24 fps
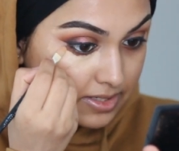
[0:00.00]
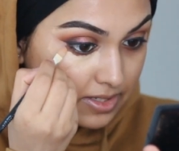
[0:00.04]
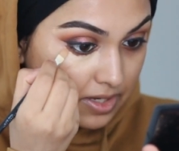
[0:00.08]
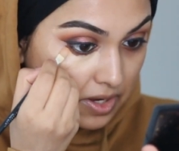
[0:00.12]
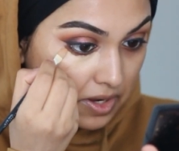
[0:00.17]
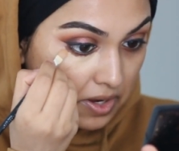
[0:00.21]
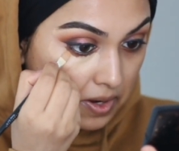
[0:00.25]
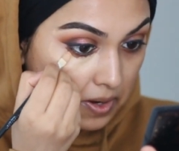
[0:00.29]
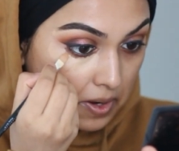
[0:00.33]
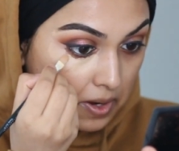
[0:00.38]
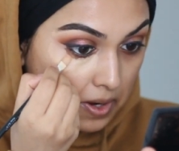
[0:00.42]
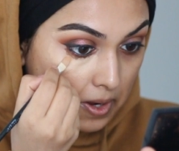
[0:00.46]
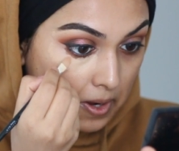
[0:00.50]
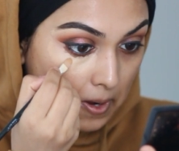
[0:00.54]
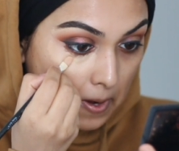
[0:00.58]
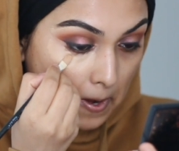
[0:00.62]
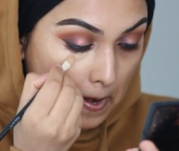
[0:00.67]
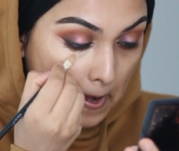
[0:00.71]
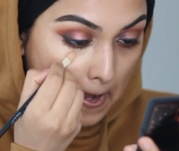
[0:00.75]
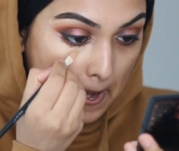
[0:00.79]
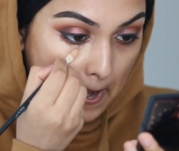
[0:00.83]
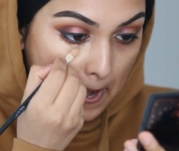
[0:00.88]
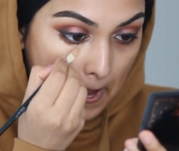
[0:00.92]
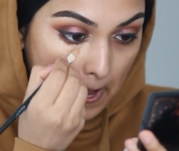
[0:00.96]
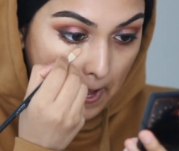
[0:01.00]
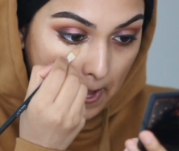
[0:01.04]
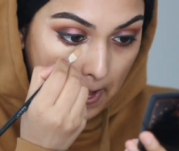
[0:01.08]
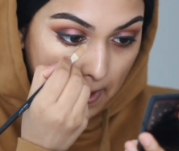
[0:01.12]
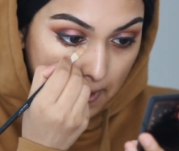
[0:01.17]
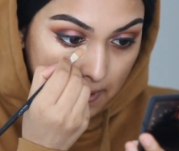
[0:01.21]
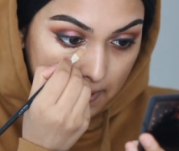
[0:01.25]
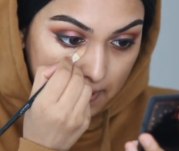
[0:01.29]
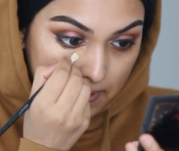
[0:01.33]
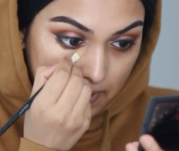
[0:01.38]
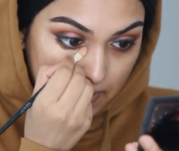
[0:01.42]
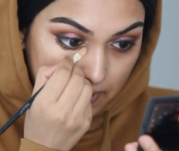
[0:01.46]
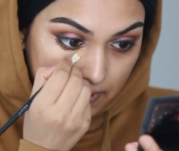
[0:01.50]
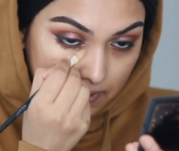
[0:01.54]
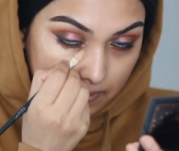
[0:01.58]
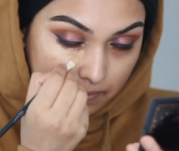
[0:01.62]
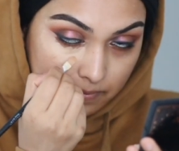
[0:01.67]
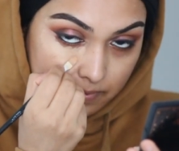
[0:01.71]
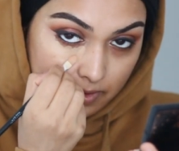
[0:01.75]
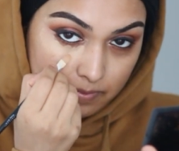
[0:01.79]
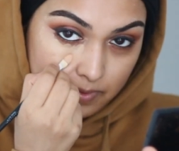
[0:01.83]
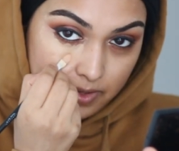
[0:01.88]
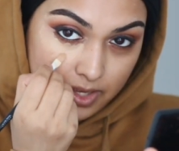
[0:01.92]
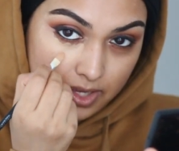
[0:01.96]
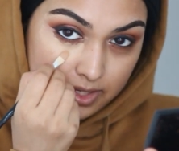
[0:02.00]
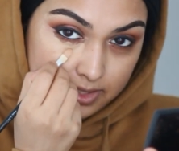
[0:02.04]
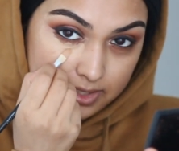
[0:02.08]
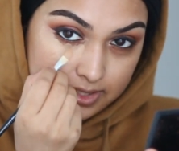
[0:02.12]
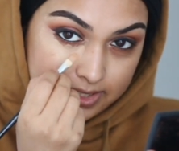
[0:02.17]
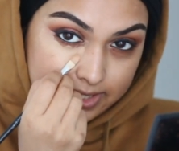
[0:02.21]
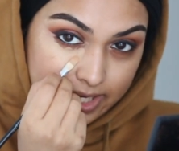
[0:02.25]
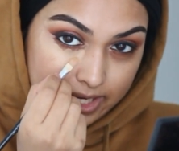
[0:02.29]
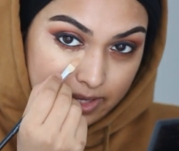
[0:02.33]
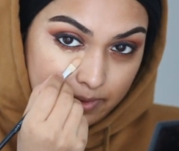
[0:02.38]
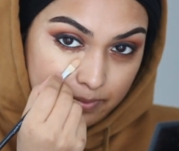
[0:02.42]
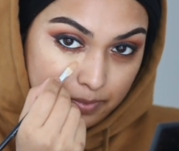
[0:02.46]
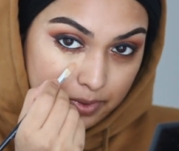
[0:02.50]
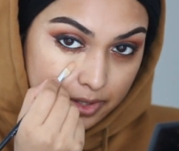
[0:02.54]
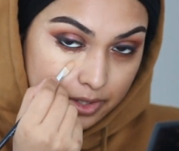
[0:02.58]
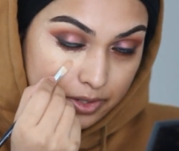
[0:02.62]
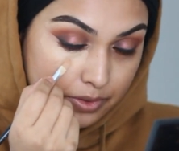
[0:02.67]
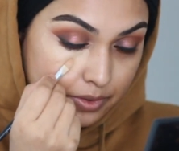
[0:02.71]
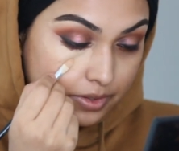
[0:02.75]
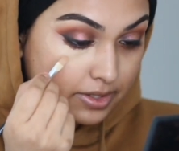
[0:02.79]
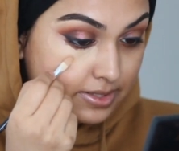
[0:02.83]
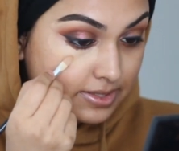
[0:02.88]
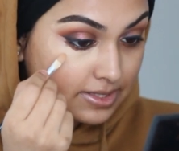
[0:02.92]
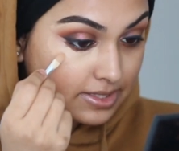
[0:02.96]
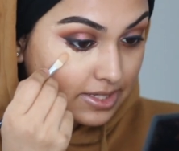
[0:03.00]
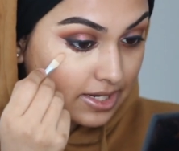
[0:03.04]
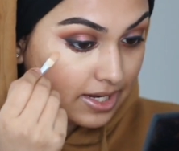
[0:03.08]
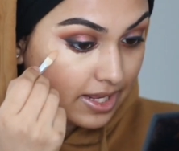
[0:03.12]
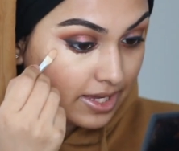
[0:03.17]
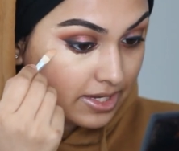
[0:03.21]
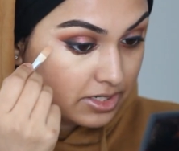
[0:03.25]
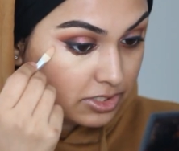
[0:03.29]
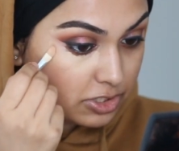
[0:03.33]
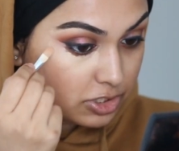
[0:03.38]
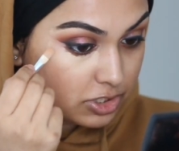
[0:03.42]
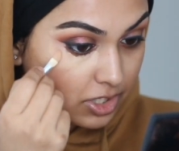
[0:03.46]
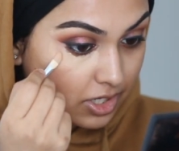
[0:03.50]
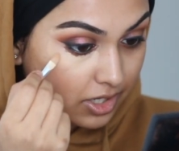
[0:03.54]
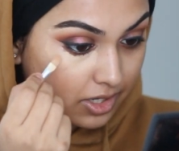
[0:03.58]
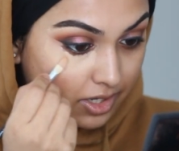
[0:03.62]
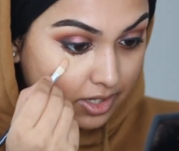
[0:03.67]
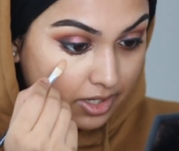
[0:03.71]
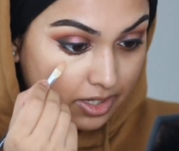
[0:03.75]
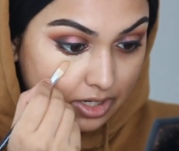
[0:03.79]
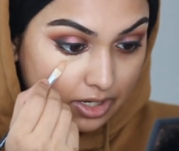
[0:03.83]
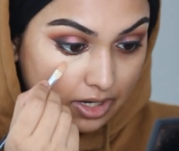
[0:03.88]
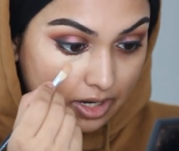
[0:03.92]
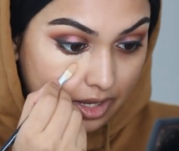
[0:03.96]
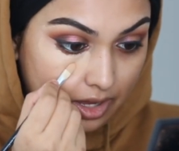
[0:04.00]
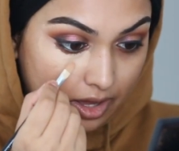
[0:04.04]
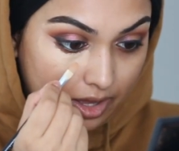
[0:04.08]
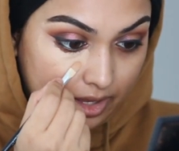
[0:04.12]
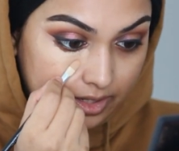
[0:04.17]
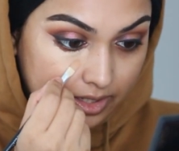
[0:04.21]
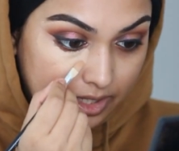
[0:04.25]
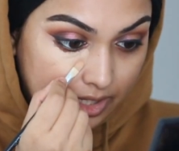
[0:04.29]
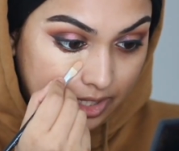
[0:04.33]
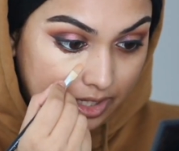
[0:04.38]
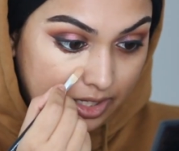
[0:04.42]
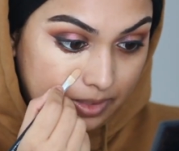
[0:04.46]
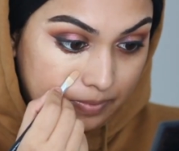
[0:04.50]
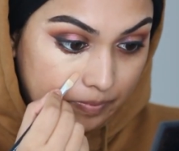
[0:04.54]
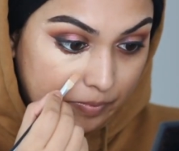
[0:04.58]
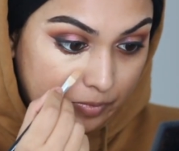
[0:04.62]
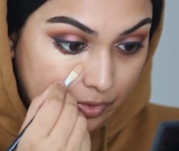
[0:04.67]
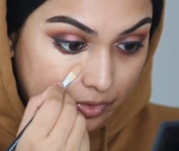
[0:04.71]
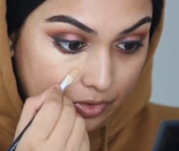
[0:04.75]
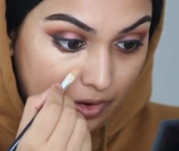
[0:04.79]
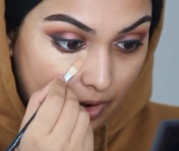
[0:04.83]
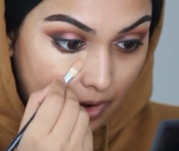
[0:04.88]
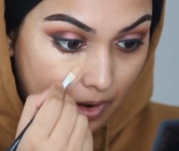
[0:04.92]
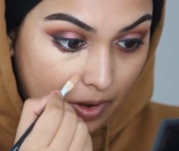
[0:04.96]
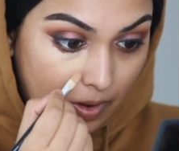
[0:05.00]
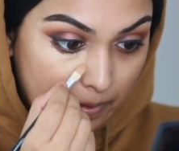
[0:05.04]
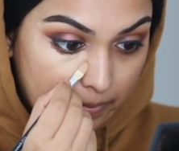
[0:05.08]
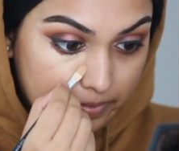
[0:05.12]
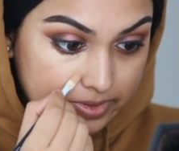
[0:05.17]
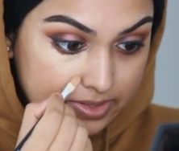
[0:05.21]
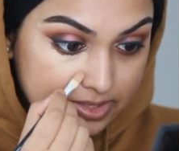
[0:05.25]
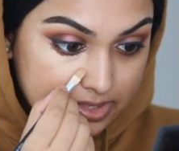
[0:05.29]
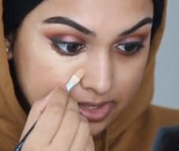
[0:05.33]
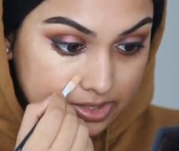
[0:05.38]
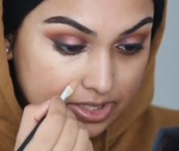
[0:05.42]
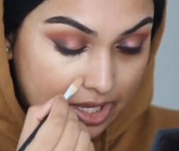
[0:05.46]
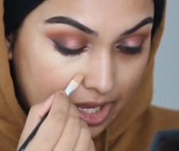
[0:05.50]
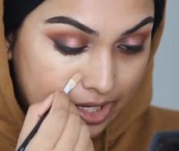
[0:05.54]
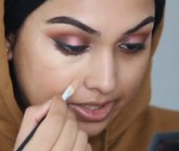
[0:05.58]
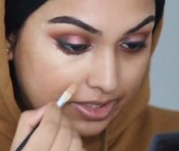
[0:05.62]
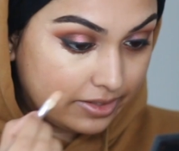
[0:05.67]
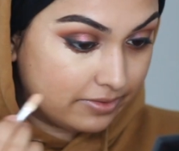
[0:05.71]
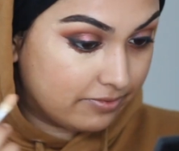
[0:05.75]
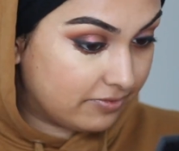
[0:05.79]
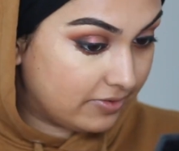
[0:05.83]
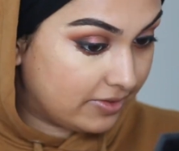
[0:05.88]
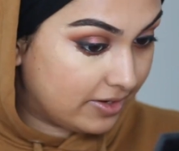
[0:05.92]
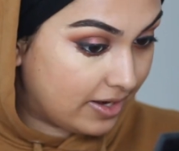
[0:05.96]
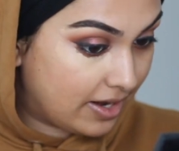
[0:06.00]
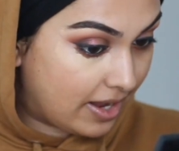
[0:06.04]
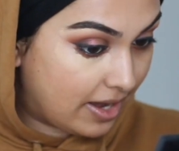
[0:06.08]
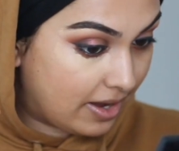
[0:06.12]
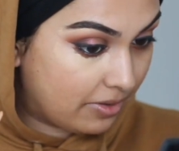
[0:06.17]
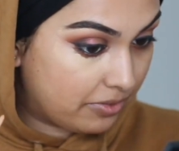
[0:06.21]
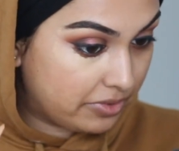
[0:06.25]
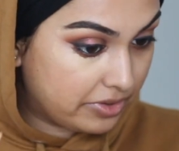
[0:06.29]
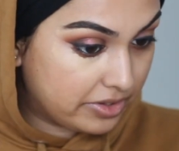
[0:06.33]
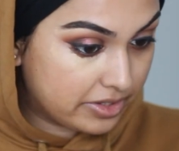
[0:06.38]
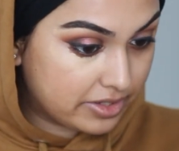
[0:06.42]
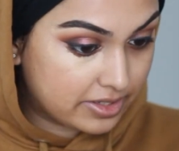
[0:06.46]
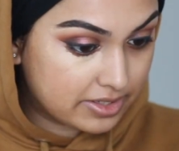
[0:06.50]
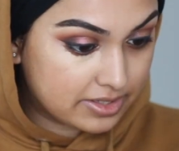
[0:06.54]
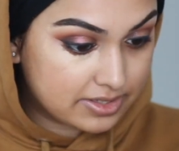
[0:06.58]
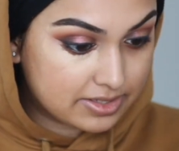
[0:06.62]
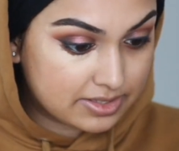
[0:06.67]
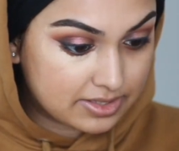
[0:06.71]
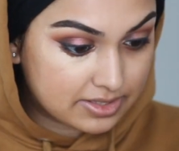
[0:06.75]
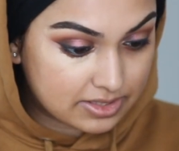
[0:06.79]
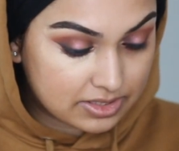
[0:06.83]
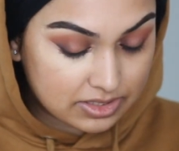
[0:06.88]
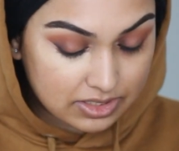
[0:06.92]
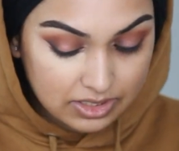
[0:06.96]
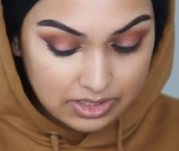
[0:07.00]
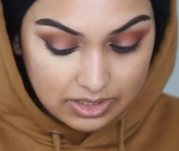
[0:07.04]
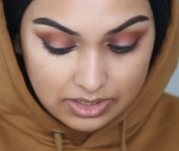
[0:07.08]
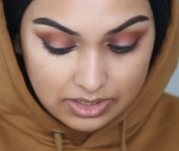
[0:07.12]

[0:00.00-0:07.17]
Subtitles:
So I don't know, maybe I need like a balloon installation, I need props, I need flowers.